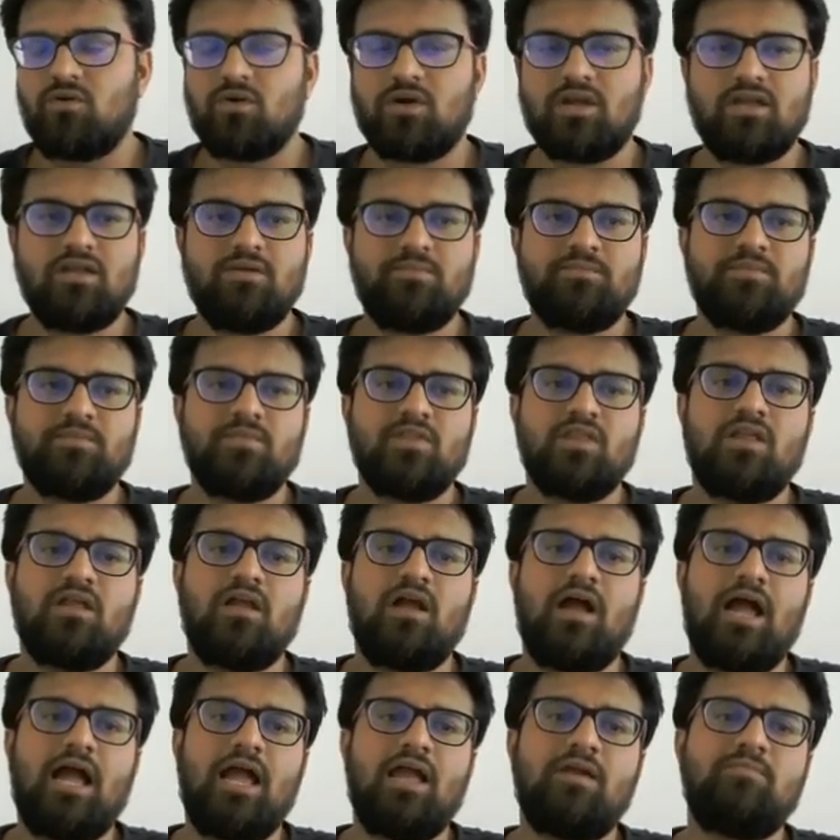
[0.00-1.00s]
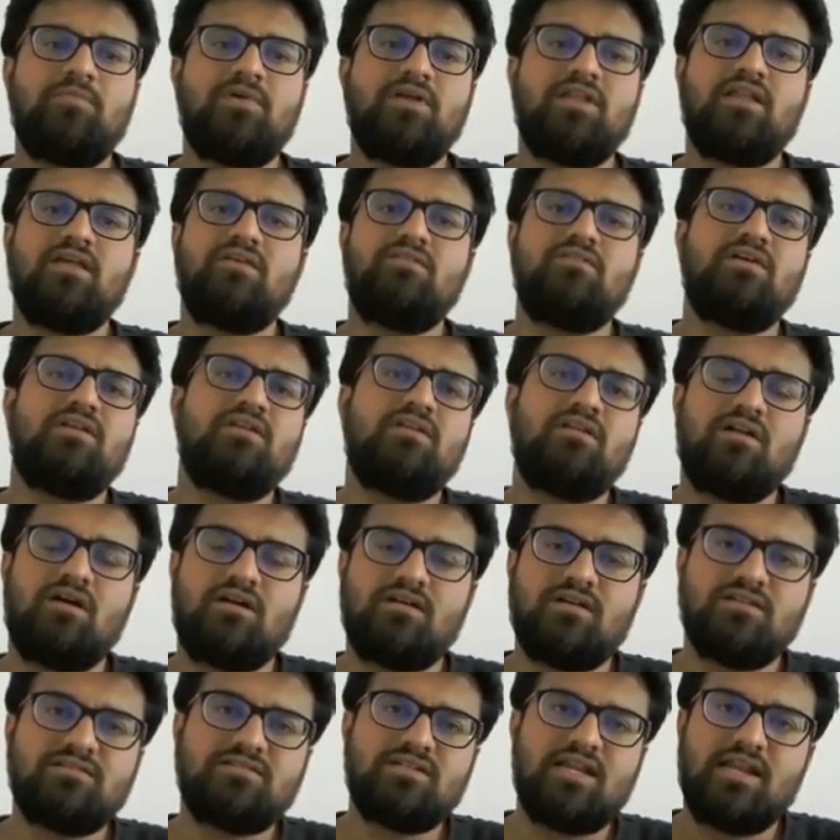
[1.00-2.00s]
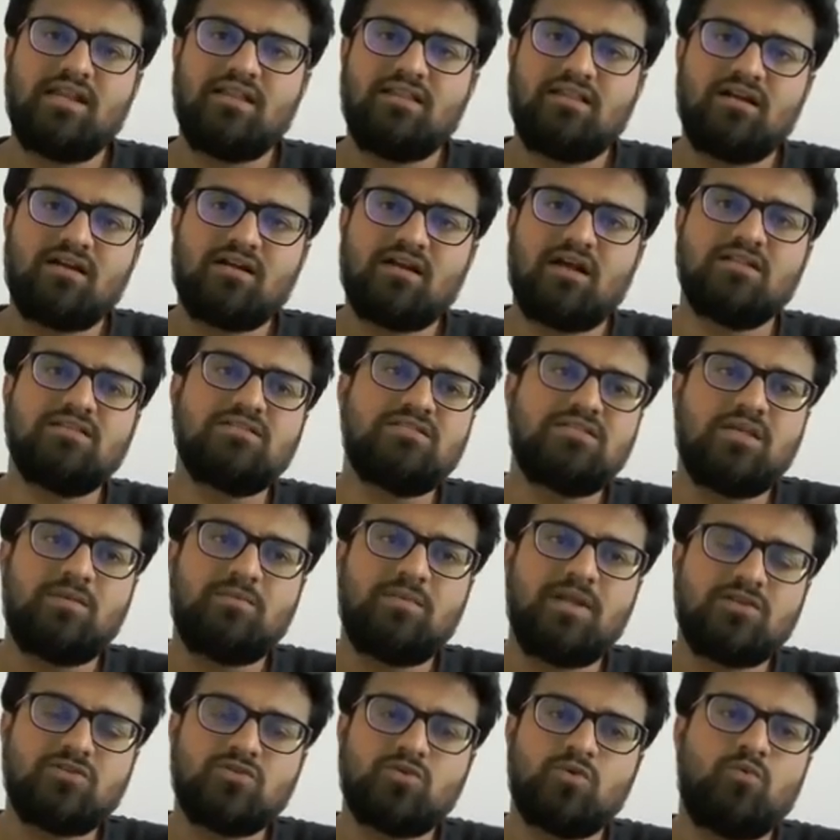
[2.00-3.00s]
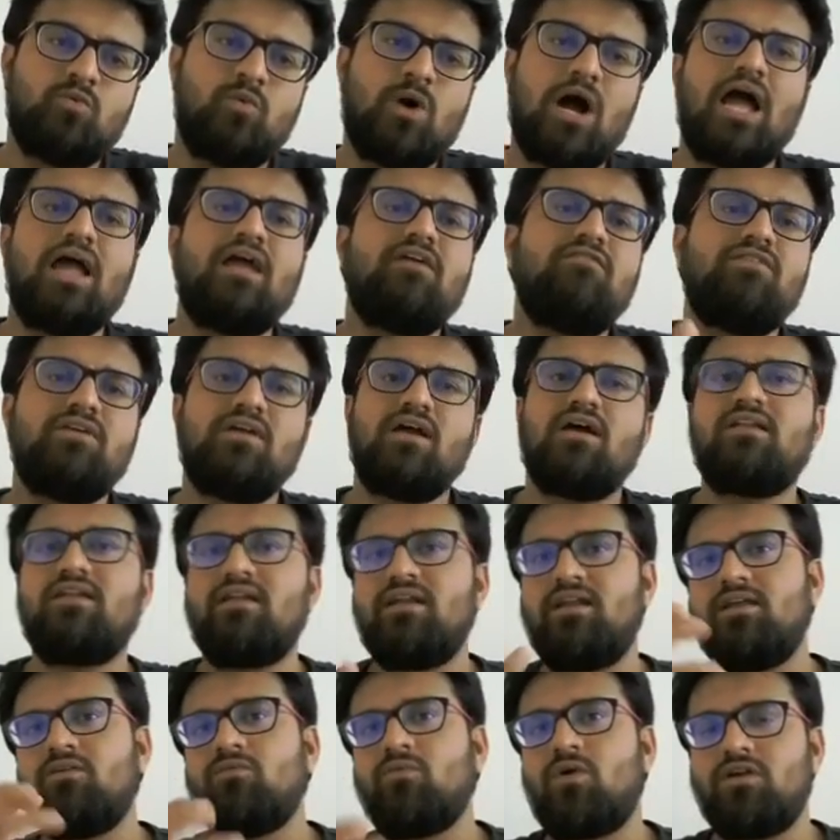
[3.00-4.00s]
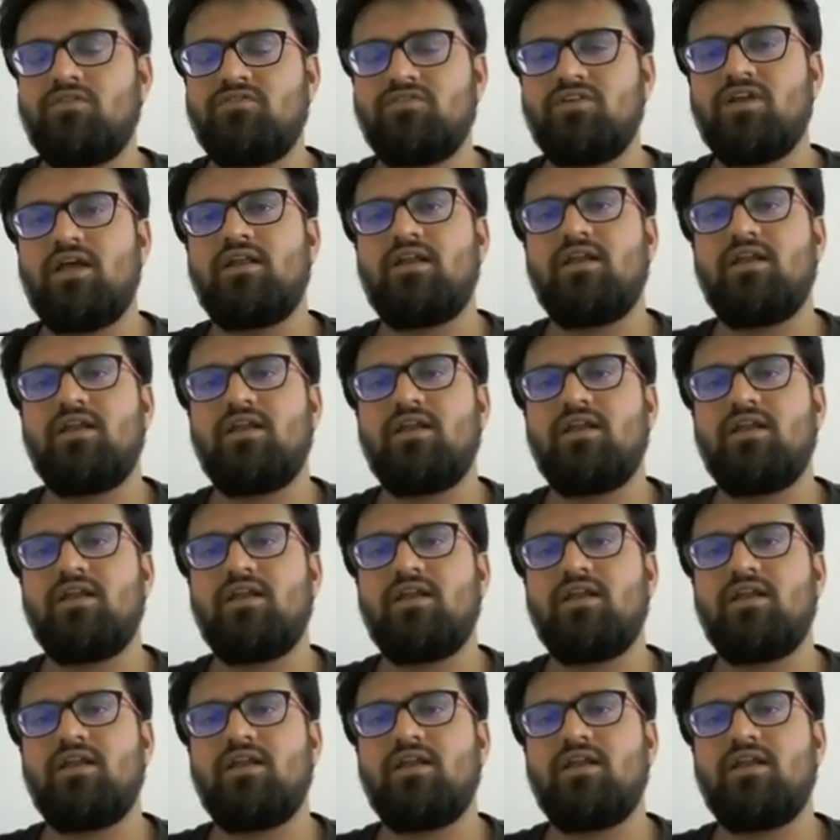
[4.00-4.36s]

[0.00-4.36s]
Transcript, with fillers: Okay, I believe in understanding the concept as to why we are reading what we